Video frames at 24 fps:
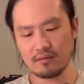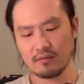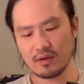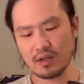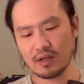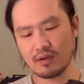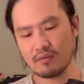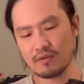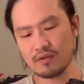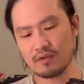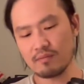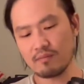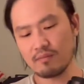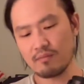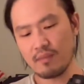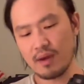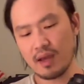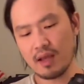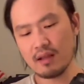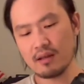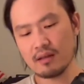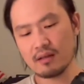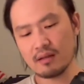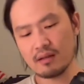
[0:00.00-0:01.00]
what it was
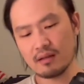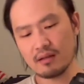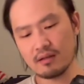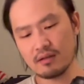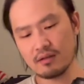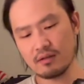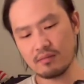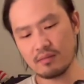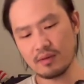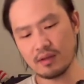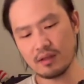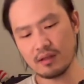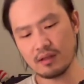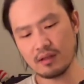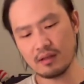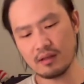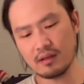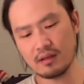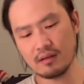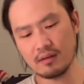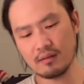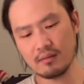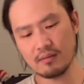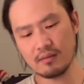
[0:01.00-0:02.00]
meant to be
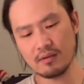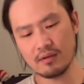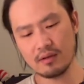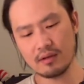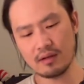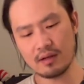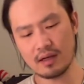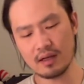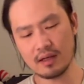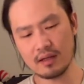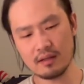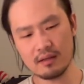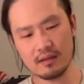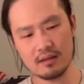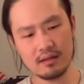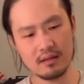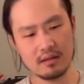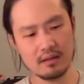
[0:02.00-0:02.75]
put on,